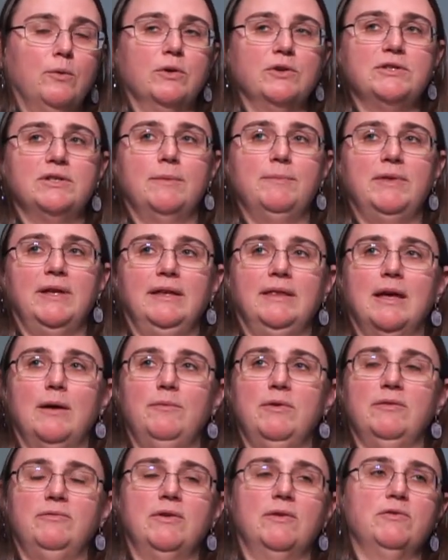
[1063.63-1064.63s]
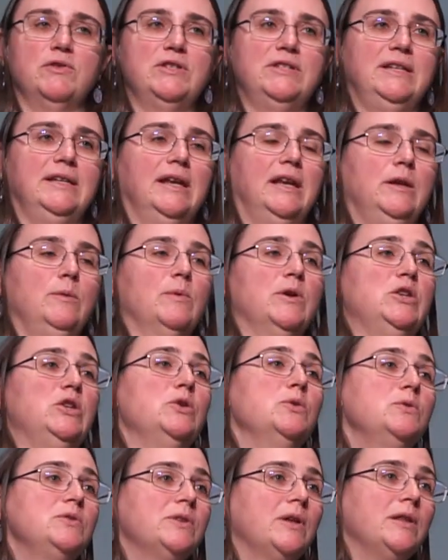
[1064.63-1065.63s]
or something that we've never seen anyone
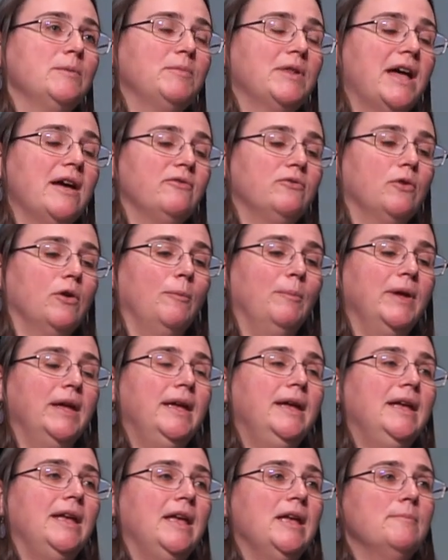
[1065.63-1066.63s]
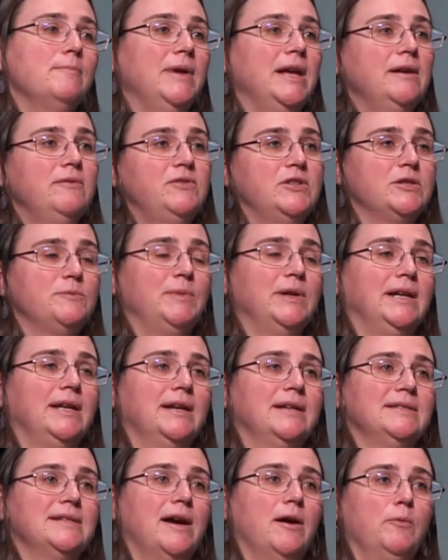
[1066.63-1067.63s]
use on the platform, it may have just been
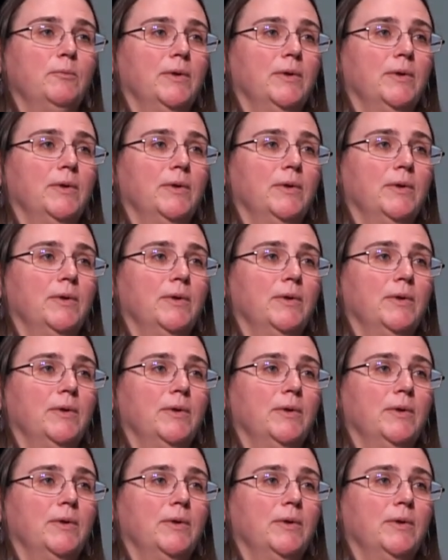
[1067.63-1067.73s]
kicked out.